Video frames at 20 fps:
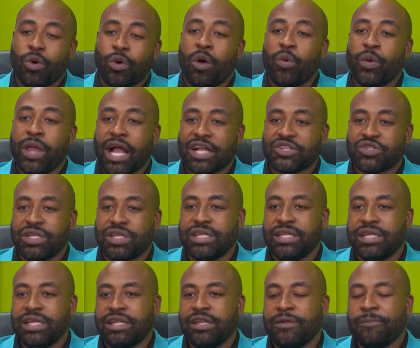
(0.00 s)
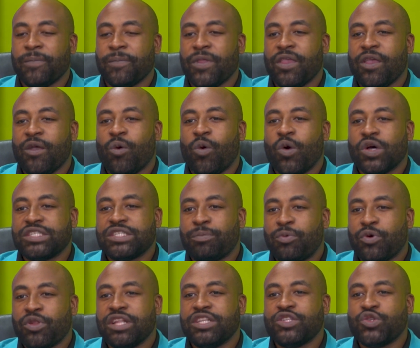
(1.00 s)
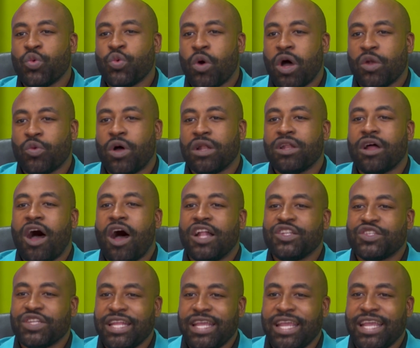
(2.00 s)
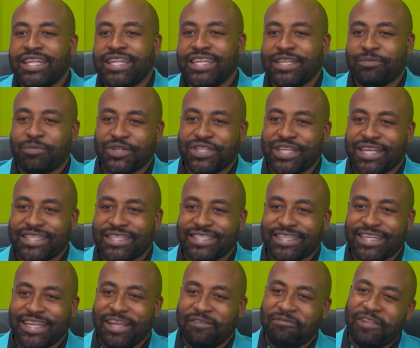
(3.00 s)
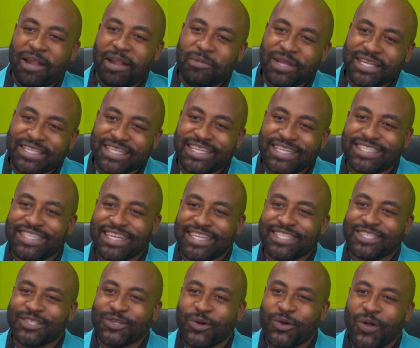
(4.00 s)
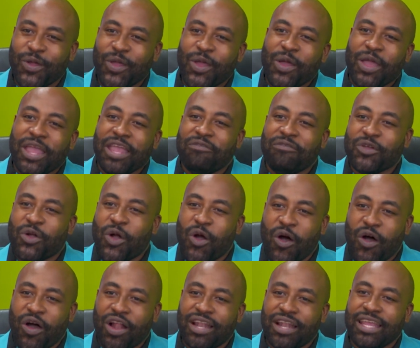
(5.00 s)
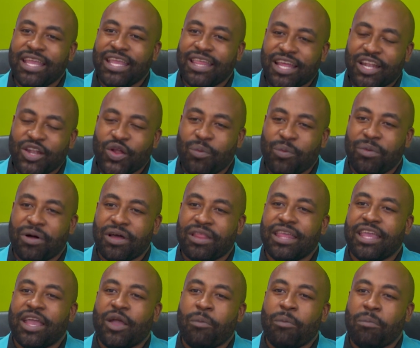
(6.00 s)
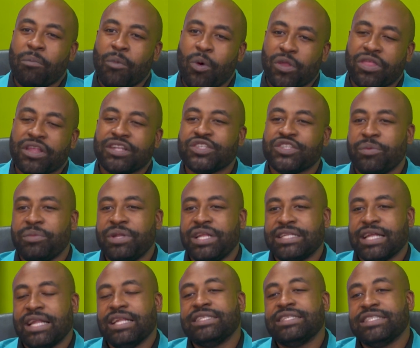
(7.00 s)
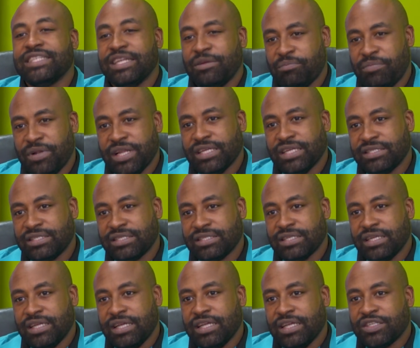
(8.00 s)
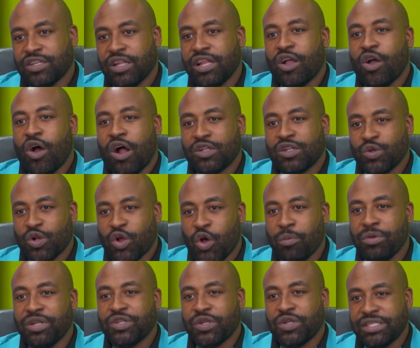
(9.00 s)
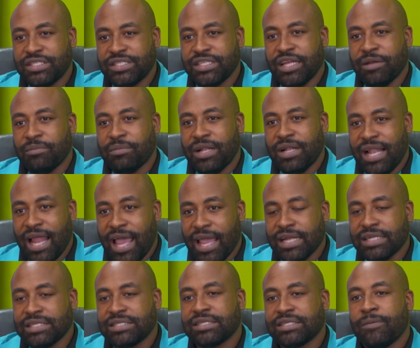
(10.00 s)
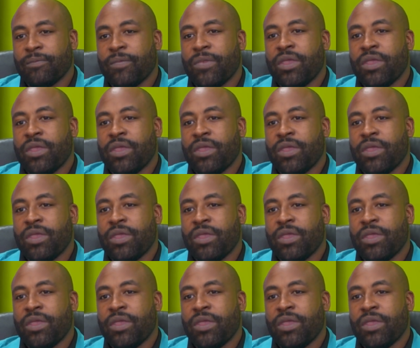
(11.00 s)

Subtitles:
What we actually did was put the 211 onto the 888-PROTECT, if that makes any sense. So, If you call either number, they both terminate at the same place. So the calls will come into the same lines.